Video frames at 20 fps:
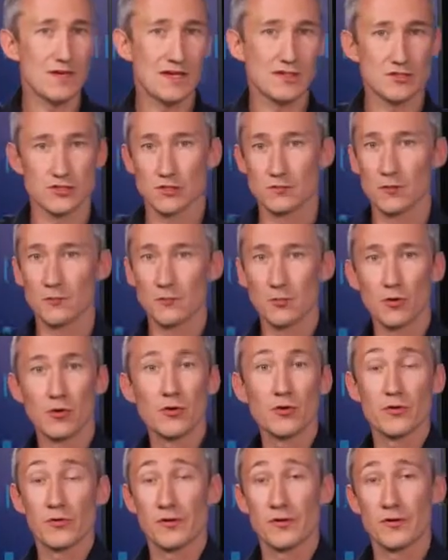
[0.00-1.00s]
some are
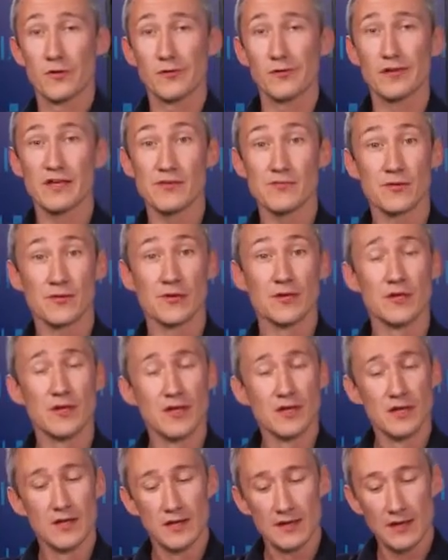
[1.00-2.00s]
broader, and there are even
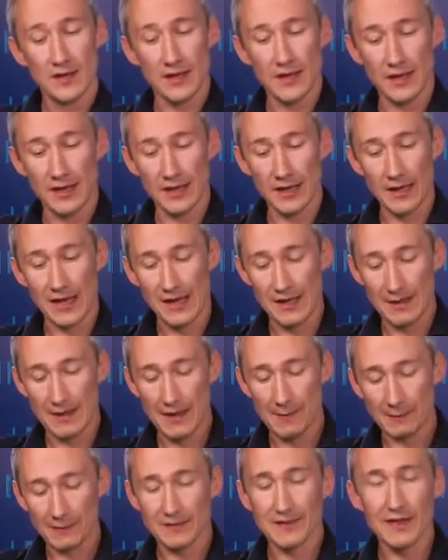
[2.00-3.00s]

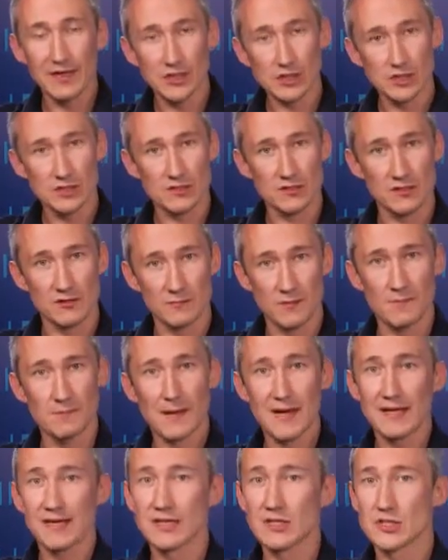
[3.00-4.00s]
applications that have been
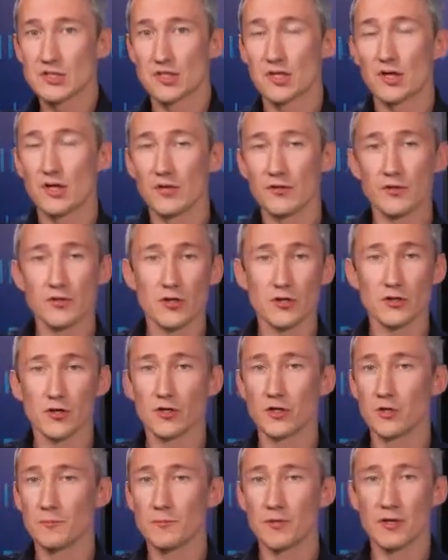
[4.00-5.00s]
packaged on the Docker
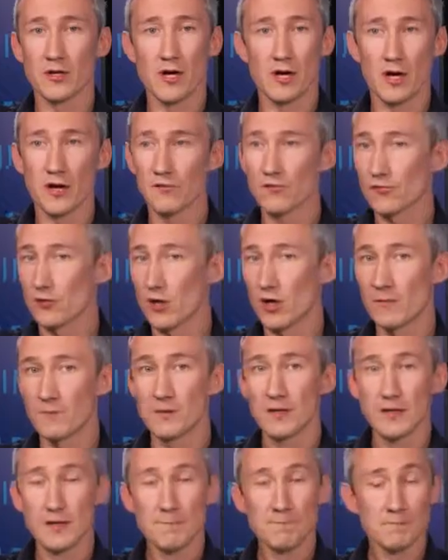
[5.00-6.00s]
Hub that are from
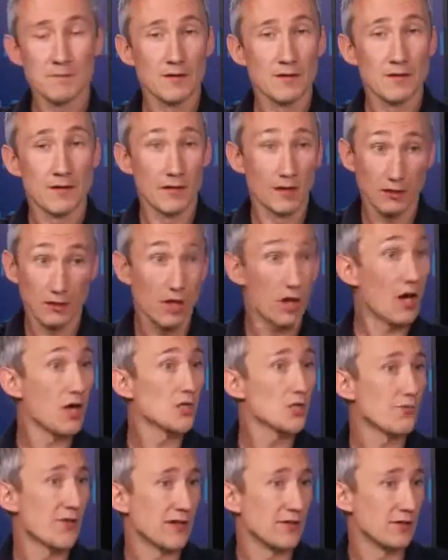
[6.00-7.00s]
large
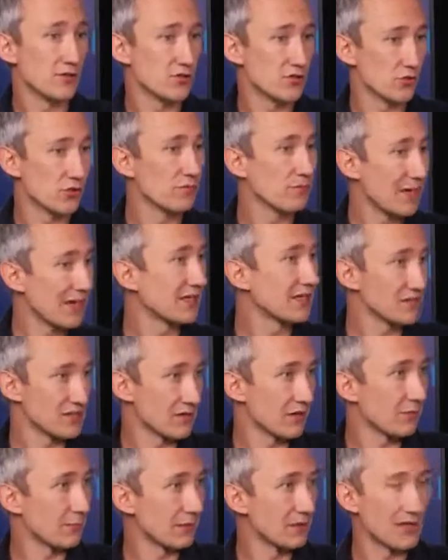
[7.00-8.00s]
vendors who have packaged
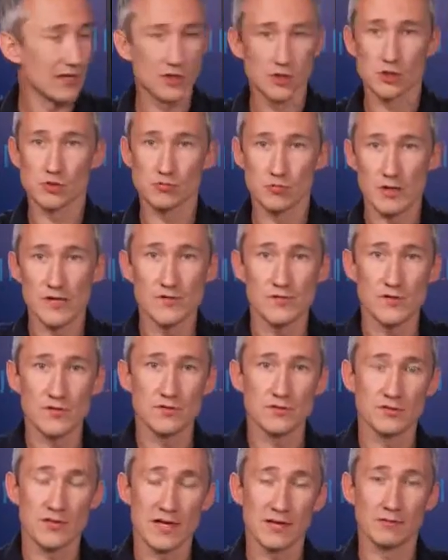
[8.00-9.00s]
their applications ready for you
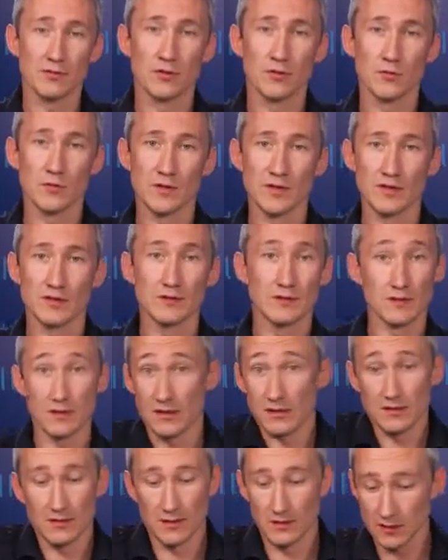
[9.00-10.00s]
to download within
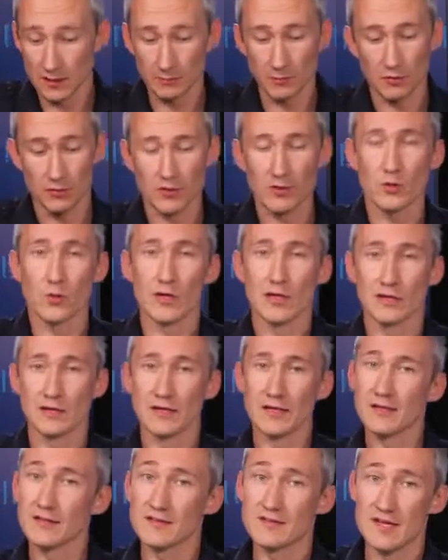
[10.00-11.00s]
and deploy quickly
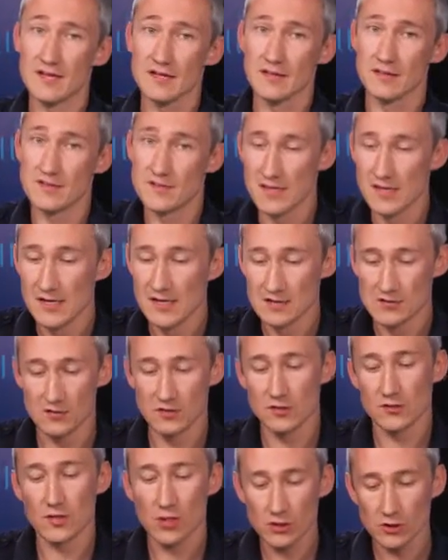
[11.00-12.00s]
in containers. So
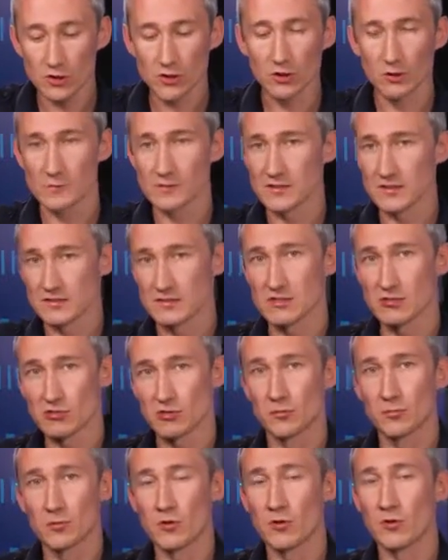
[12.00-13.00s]
the Docker Hub is a central
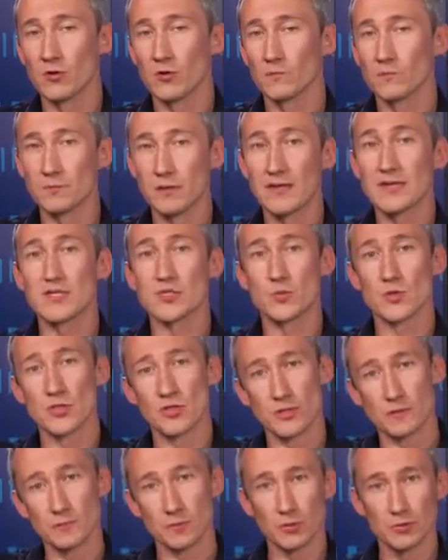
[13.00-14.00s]
place where you
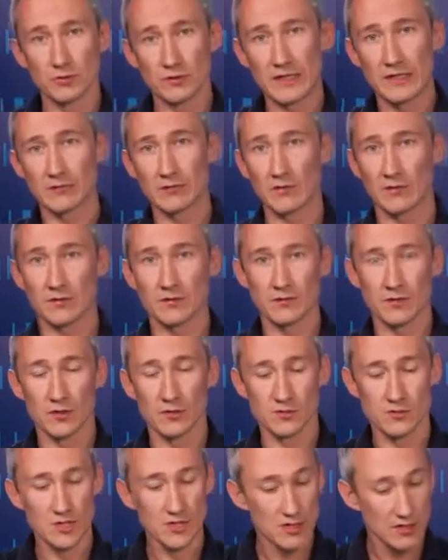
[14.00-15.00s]
can pull down a lot of
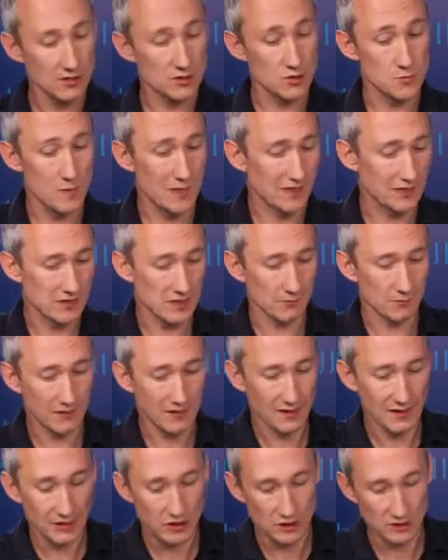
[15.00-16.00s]
those packaged
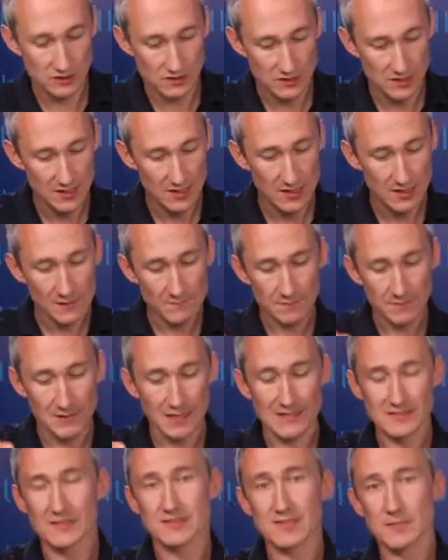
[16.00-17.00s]
applications.
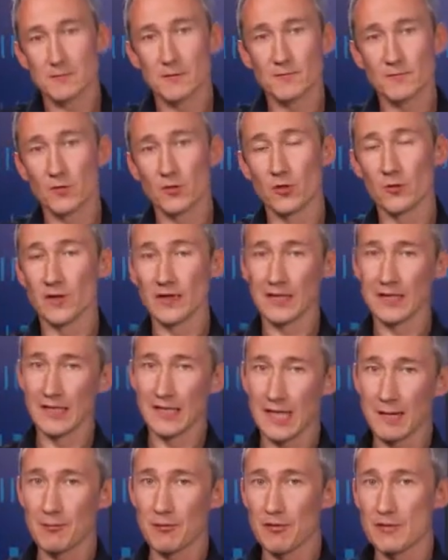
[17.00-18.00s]
As I said before, we're
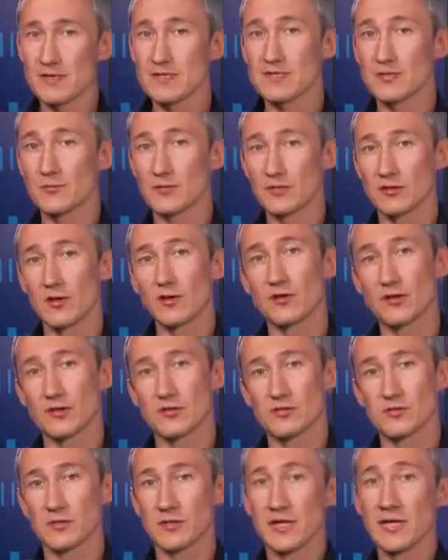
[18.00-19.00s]
collaborating with Docker
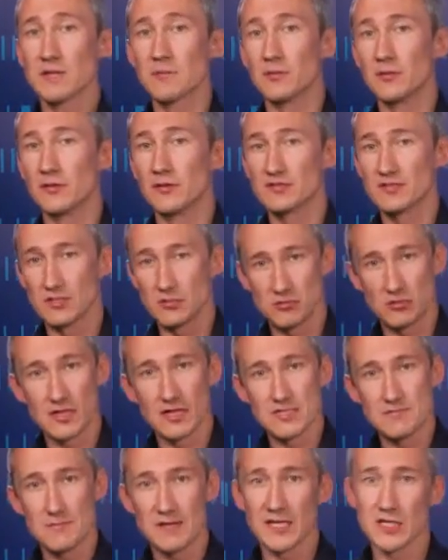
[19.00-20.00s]
to enable
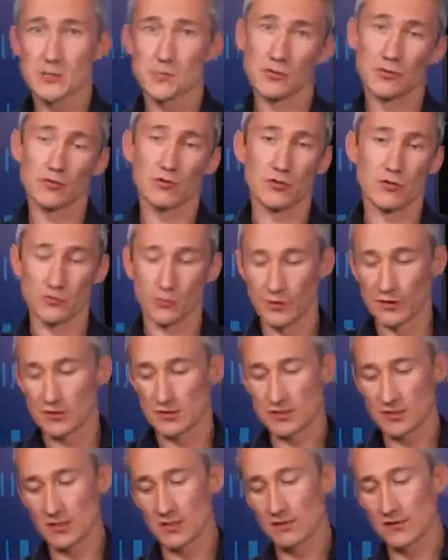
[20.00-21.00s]
centralized management across Windows
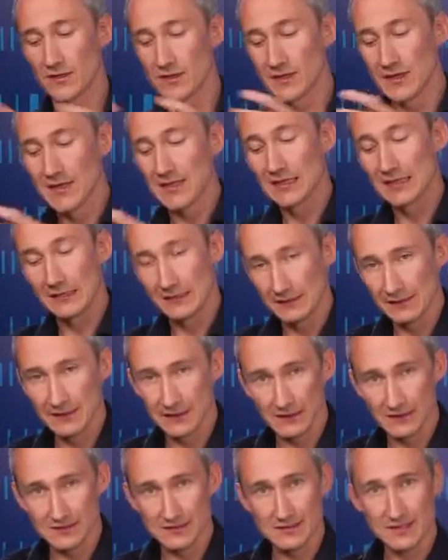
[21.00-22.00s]
Server,
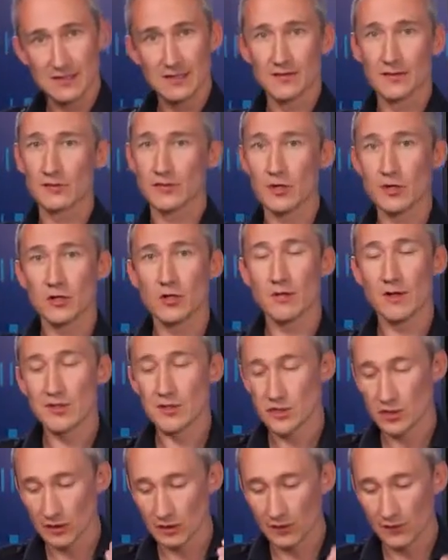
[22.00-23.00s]
Linux, the Docker
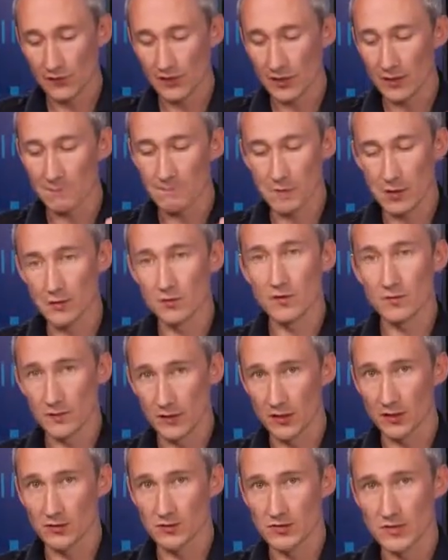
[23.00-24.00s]
engine living on both of
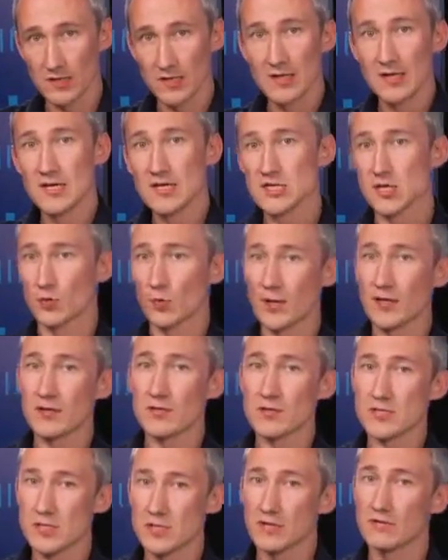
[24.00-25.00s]
those. So
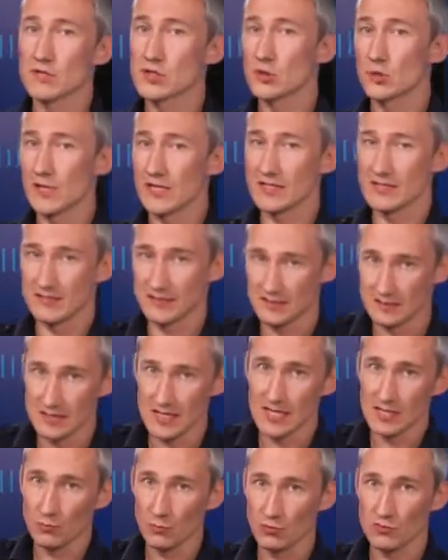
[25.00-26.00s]
Windows Server
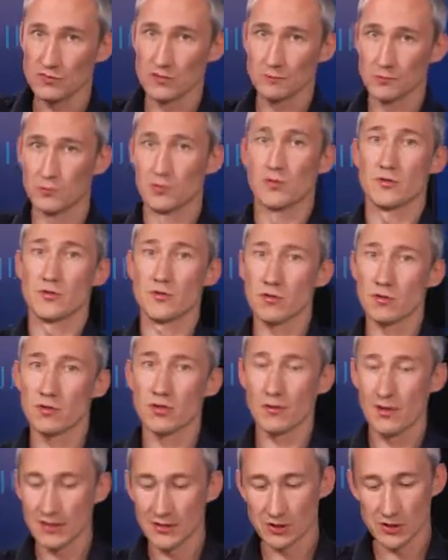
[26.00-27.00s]
2016 will support the
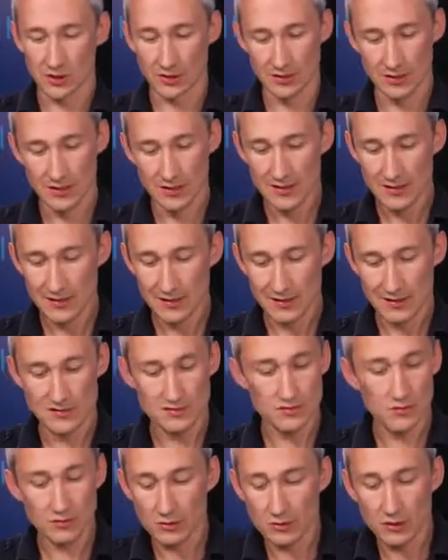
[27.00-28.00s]
Docker engine. It's not